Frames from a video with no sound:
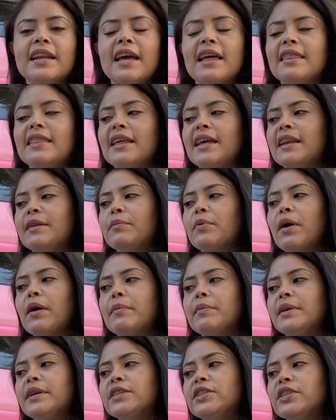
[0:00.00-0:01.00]
and then
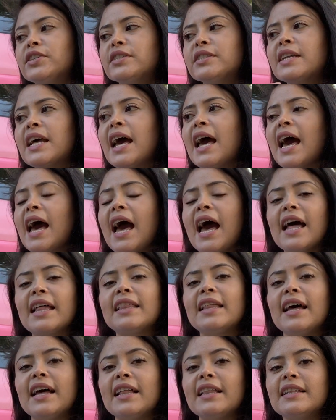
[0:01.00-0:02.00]
probably just add
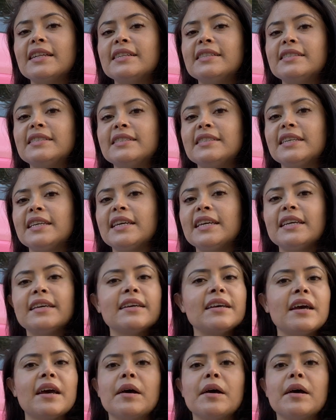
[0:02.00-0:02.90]
the LSD